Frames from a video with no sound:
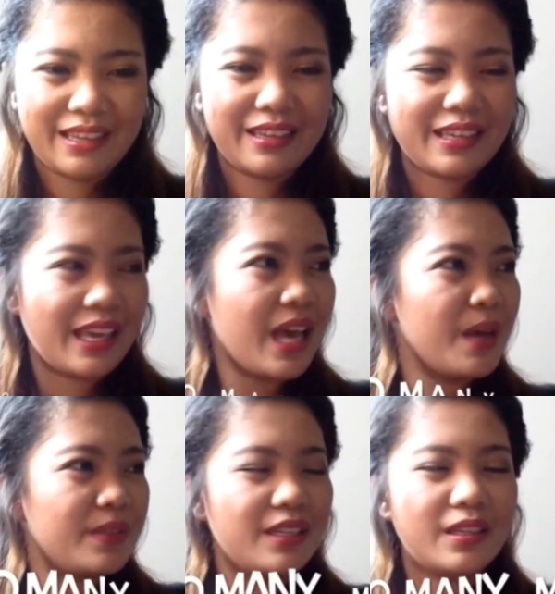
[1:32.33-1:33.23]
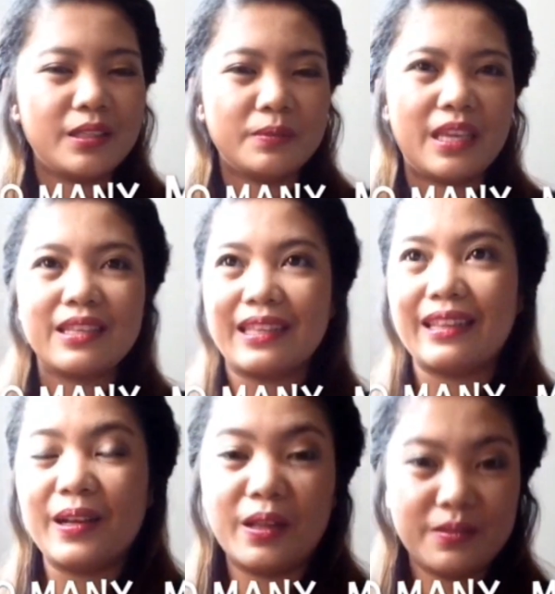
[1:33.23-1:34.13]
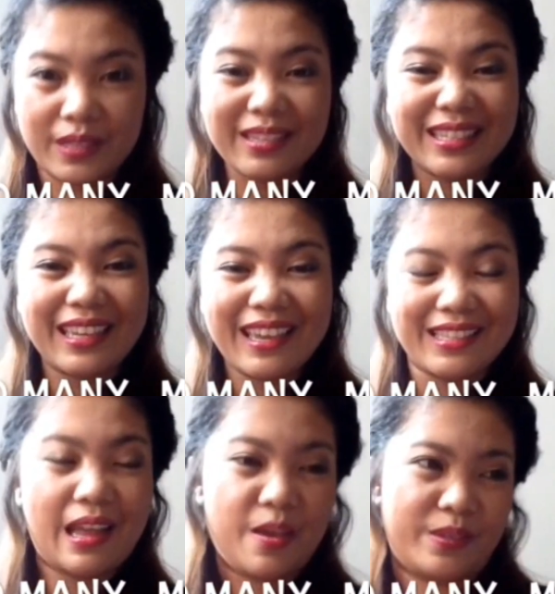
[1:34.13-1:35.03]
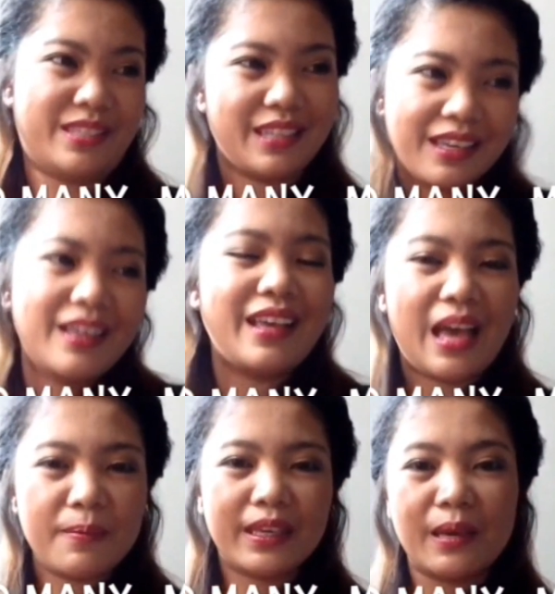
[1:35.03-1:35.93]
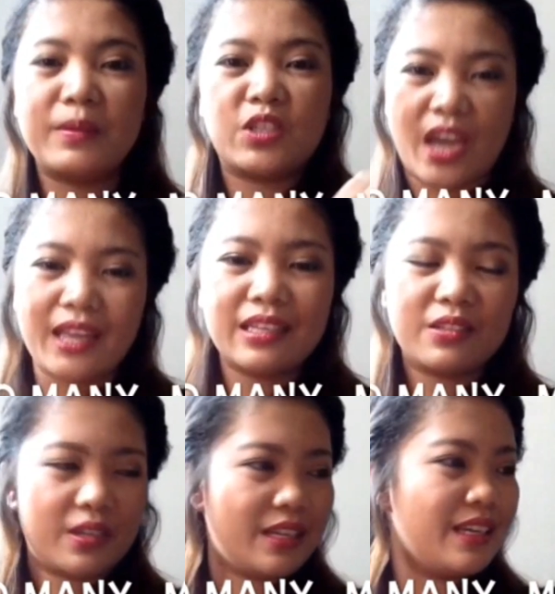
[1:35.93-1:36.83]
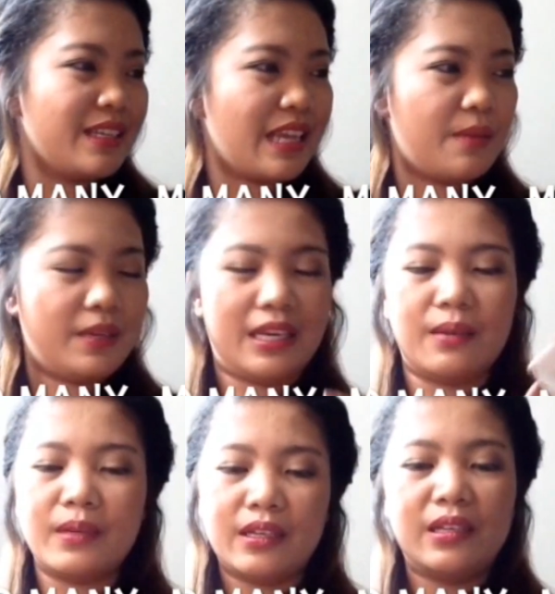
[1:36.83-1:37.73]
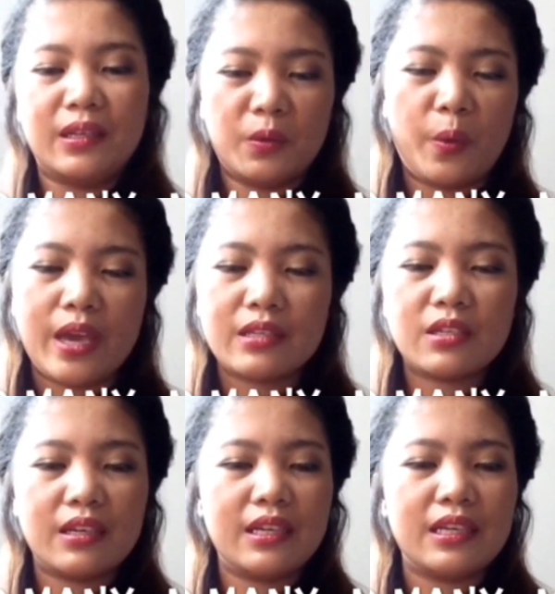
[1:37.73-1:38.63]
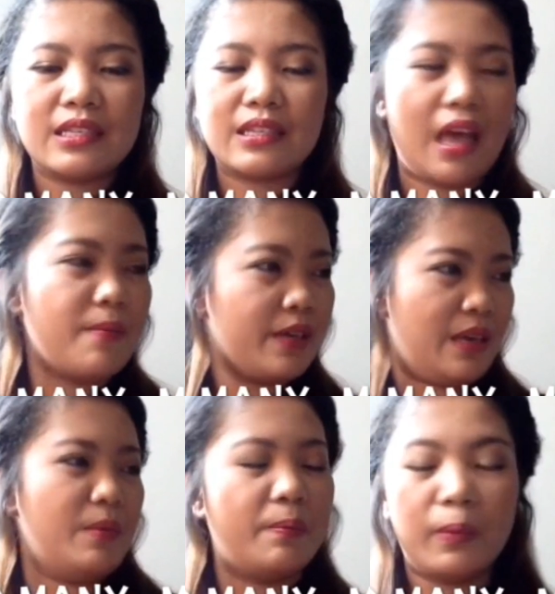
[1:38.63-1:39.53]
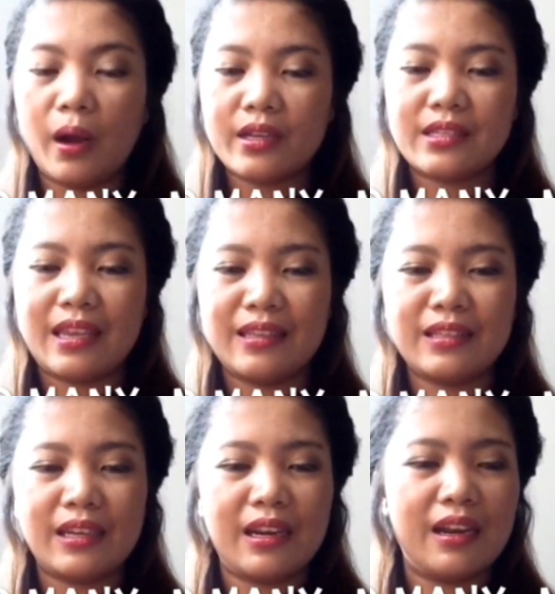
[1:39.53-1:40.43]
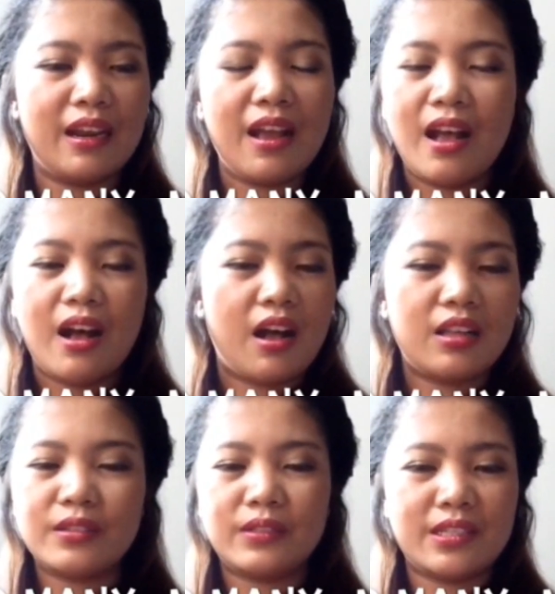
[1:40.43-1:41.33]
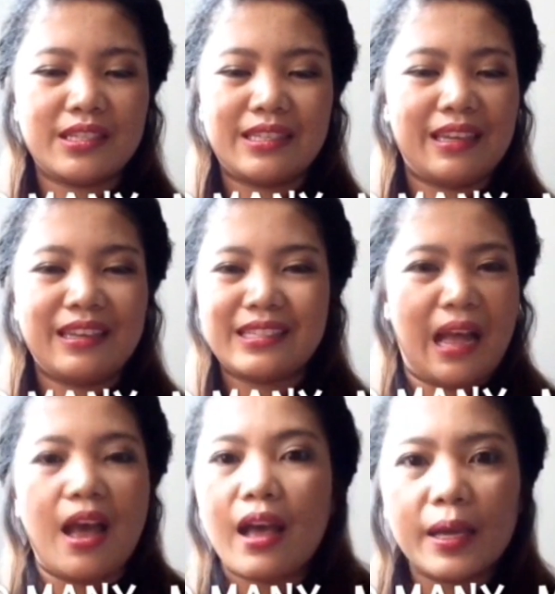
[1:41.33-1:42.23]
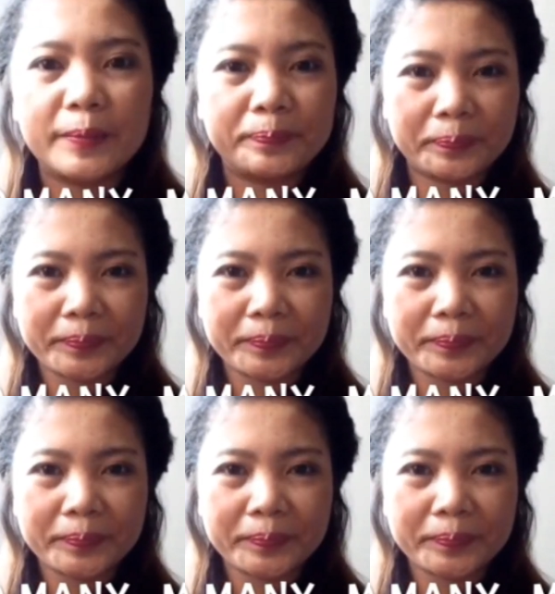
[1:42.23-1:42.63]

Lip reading: Okay, I've done all of those things. I became a janitress, I became a waitress, I became a bartender, all of those things. I